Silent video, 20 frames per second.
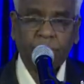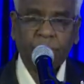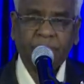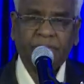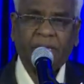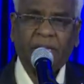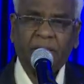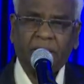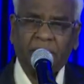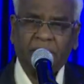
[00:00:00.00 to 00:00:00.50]
to
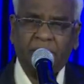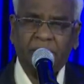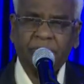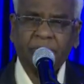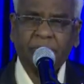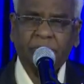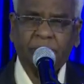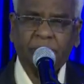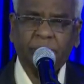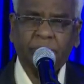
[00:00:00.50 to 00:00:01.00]
tell
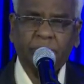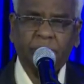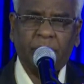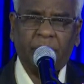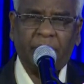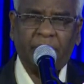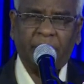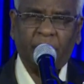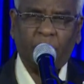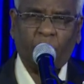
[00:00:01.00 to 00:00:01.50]
this to
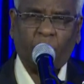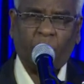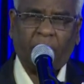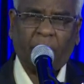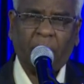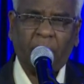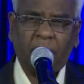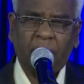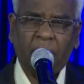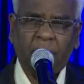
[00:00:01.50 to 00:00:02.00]

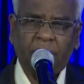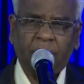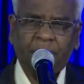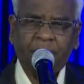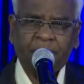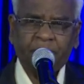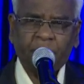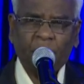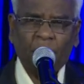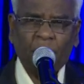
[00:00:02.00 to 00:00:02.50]
anyone.
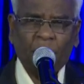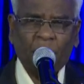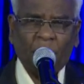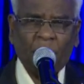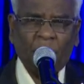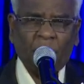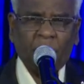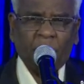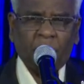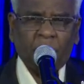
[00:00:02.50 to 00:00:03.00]

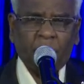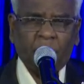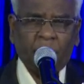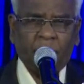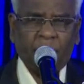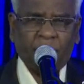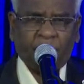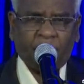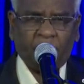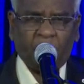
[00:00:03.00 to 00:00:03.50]

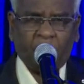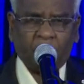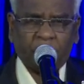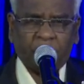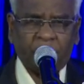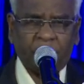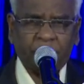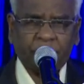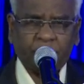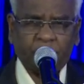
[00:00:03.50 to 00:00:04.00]
Before
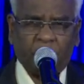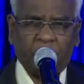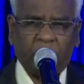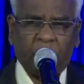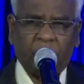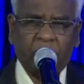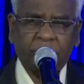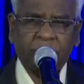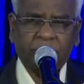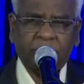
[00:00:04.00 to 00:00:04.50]
these
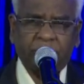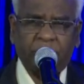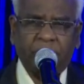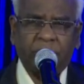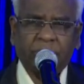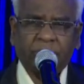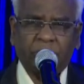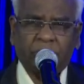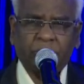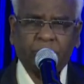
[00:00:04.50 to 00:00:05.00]
words,
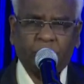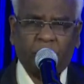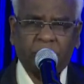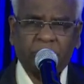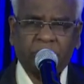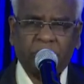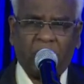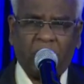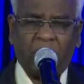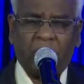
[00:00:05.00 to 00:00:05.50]
Jesus
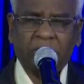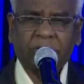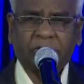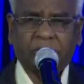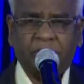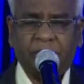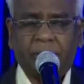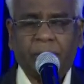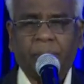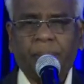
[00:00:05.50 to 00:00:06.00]
was
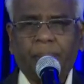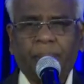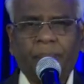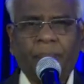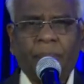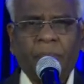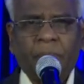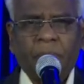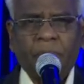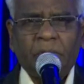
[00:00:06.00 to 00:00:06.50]
asking
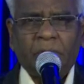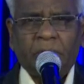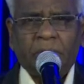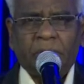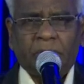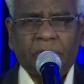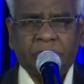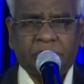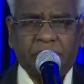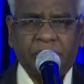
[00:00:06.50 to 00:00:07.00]

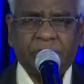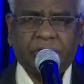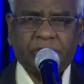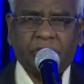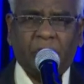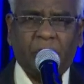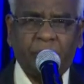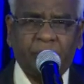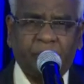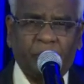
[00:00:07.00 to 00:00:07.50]
his
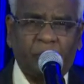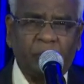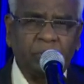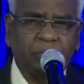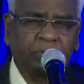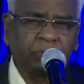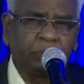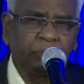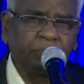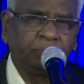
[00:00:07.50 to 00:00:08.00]

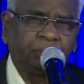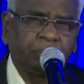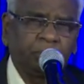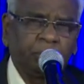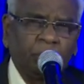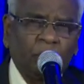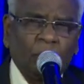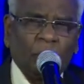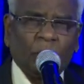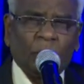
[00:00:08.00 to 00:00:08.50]
disciples
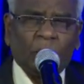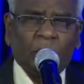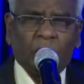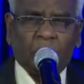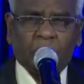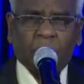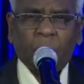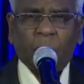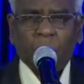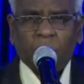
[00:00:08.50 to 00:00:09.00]

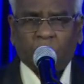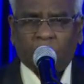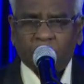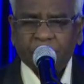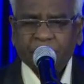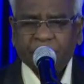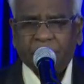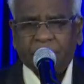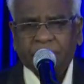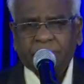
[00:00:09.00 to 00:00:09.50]
two
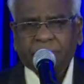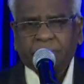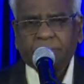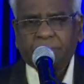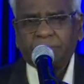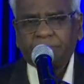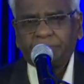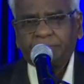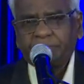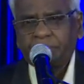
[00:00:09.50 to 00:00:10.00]

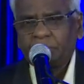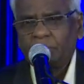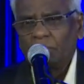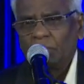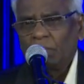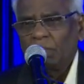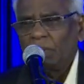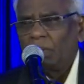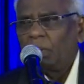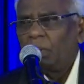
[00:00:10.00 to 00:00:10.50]
questions.
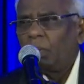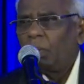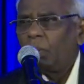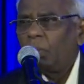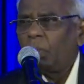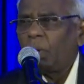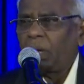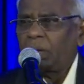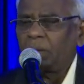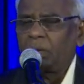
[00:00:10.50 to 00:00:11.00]

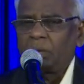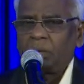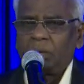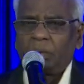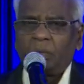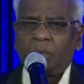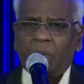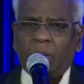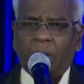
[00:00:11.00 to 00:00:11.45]
One